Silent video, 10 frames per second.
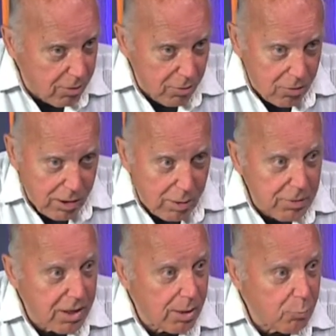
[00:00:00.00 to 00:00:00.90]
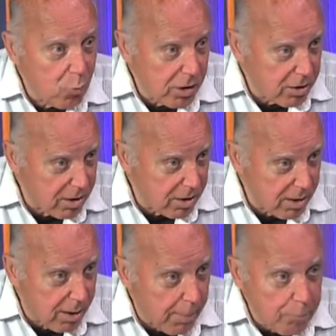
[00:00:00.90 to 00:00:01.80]
coming up with the
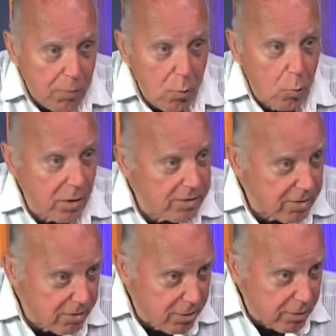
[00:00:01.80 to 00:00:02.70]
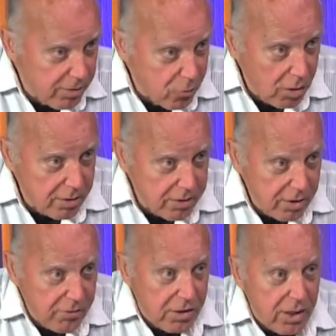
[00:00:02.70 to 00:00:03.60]
theory of
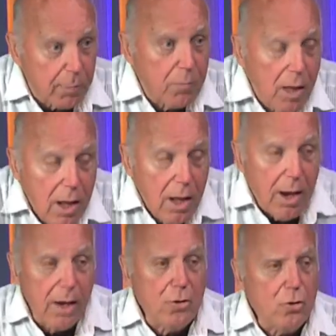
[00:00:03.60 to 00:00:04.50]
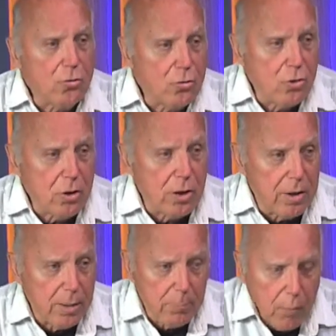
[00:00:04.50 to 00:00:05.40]
relativity,
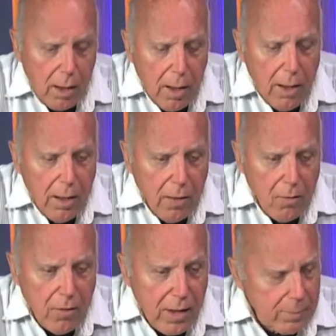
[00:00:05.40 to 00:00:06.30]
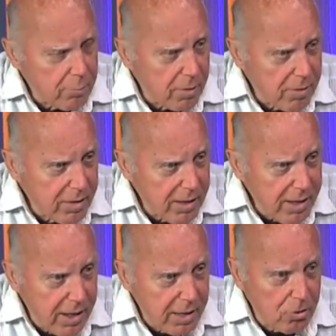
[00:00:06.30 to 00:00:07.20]
understood that he
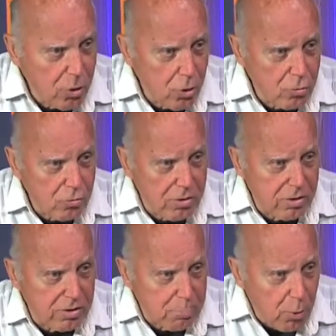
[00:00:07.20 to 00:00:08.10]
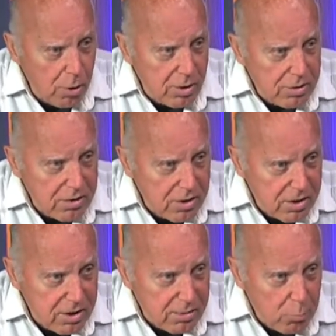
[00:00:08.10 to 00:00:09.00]
had to go to the smallest of
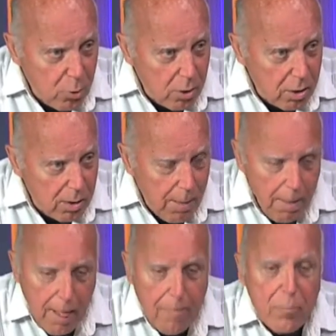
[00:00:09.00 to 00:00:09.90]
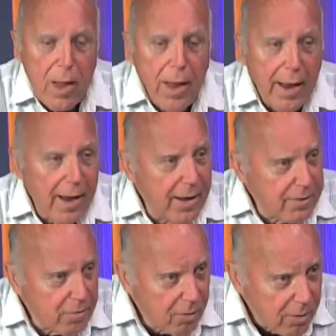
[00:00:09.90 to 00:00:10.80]
the small,
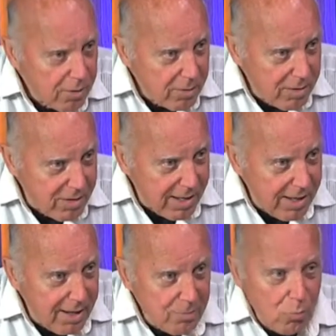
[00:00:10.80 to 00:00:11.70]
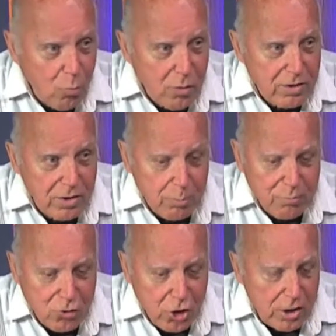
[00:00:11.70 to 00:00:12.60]
and that was the
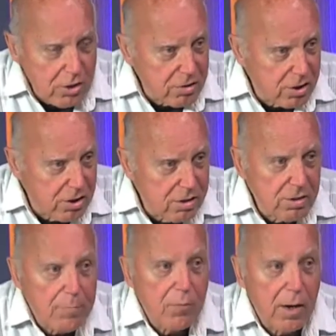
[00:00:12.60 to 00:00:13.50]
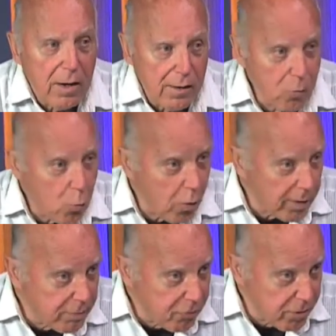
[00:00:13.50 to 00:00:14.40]
genesis of
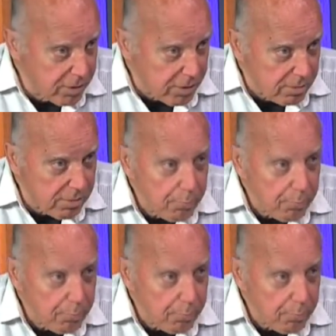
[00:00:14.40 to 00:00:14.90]
quantum physics.